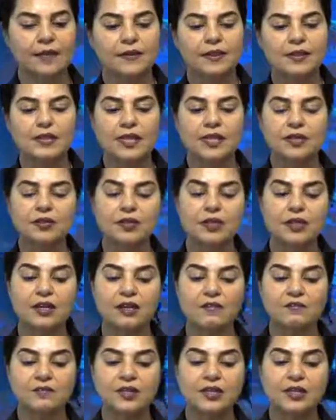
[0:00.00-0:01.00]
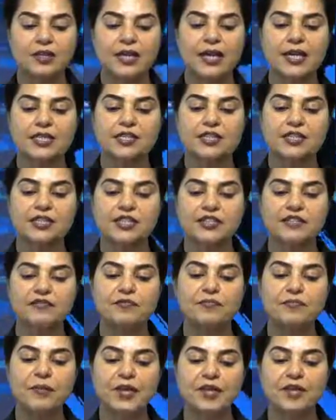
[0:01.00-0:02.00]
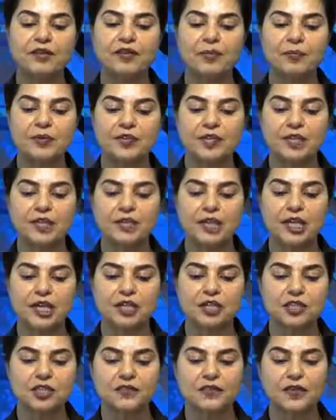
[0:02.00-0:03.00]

the central government has received many representations